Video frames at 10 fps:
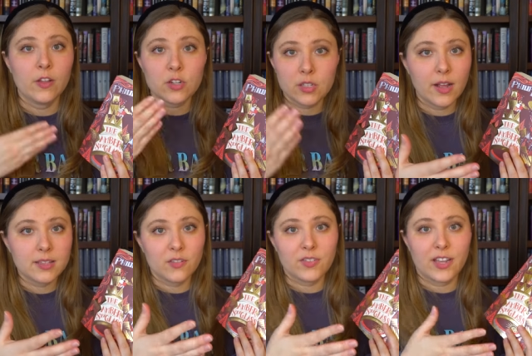there's
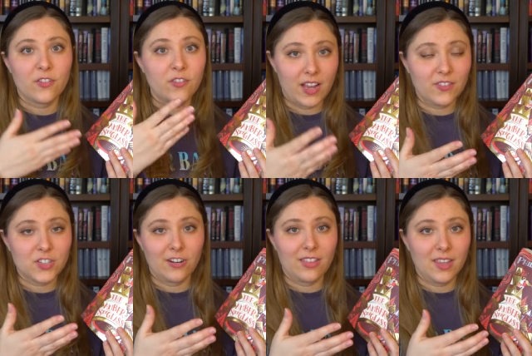lots of, like,
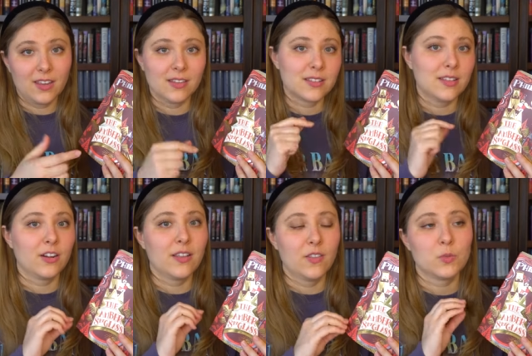5-star things that
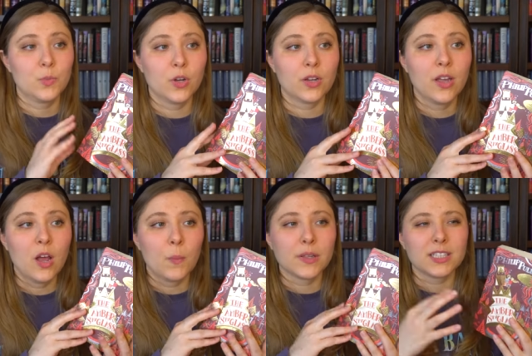are in this book,
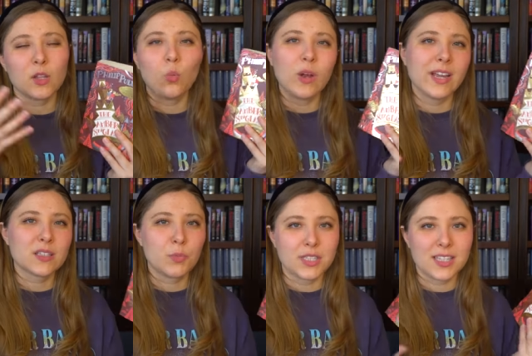but, like, the way
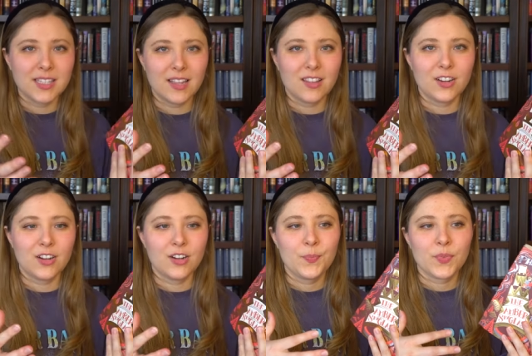it's put
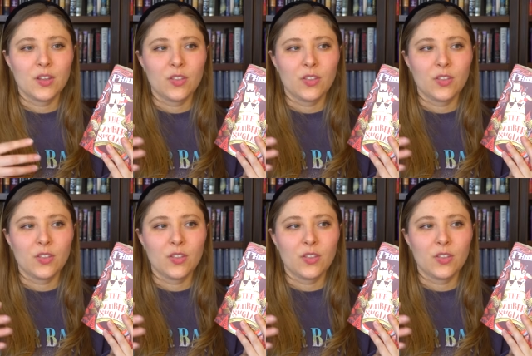together,